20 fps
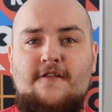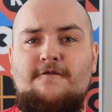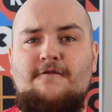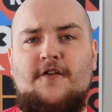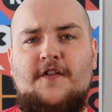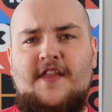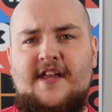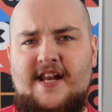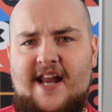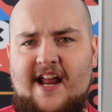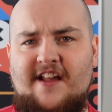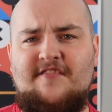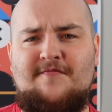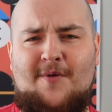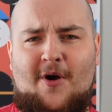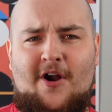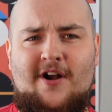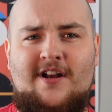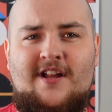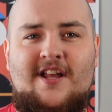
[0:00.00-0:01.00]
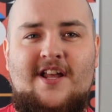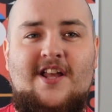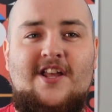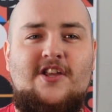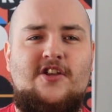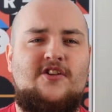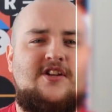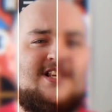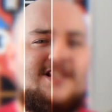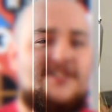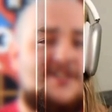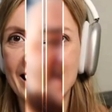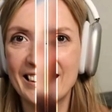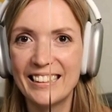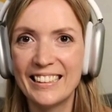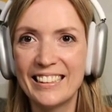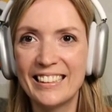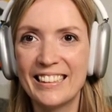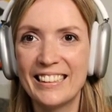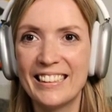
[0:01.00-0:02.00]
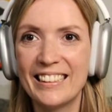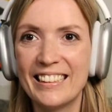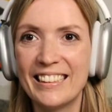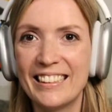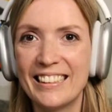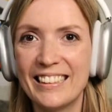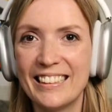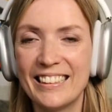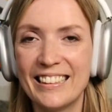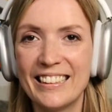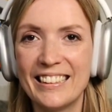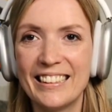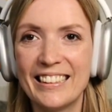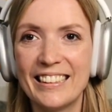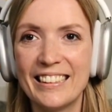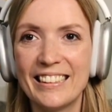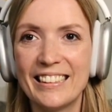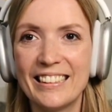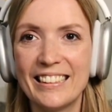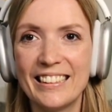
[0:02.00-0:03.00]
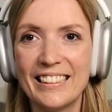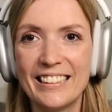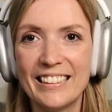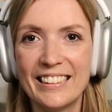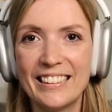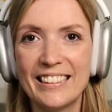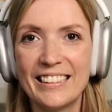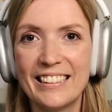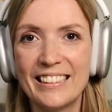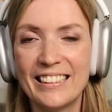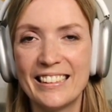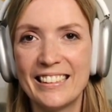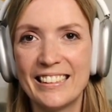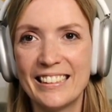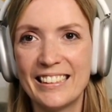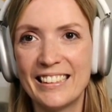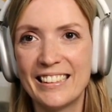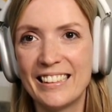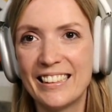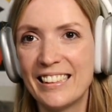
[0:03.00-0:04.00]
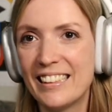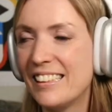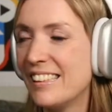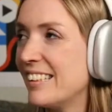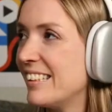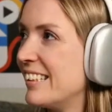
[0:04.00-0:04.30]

For the next part, you need to go live in the same way you plan to when you stream.